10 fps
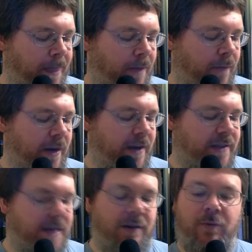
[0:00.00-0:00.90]
when I
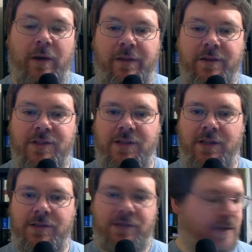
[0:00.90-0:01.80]
take away their
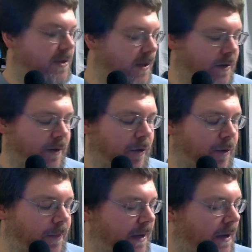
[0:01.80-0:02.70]
sins." And so there will
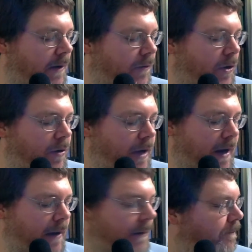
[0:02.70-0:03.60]
be a
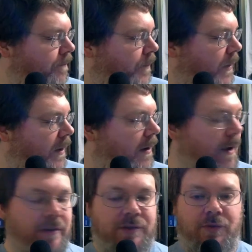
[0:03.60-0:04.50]
reuniting
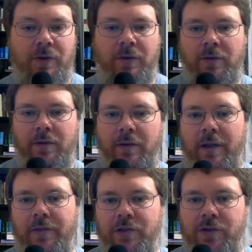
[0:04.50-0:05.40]
of Israel
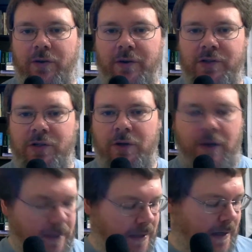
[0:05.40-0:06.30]
and the church,
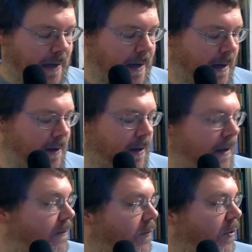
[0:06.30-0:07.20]
and
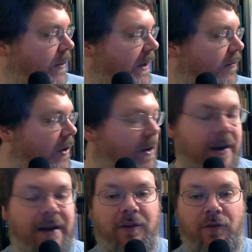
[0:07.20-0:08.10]
it will be a
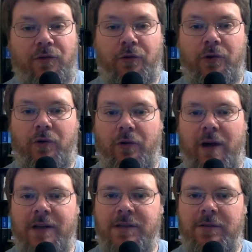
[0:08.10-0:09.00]
reuniting through
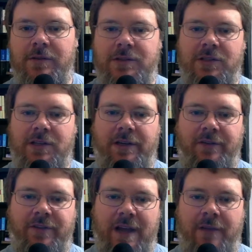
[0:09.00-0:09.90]
Christ, who is the son
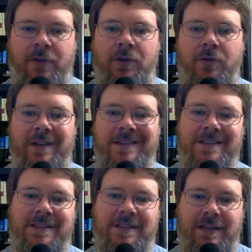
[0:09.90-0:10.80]
of David, who is
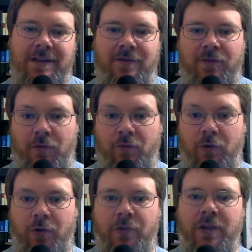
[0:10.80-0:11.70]
the seed of
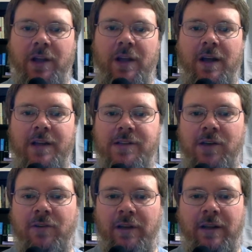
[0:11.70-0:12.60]
Ruth. And
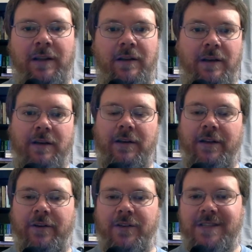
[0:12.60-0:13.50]
so in a
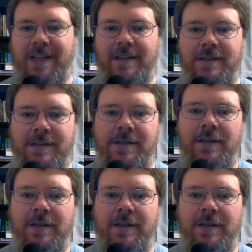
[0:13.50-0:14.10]
literal sense,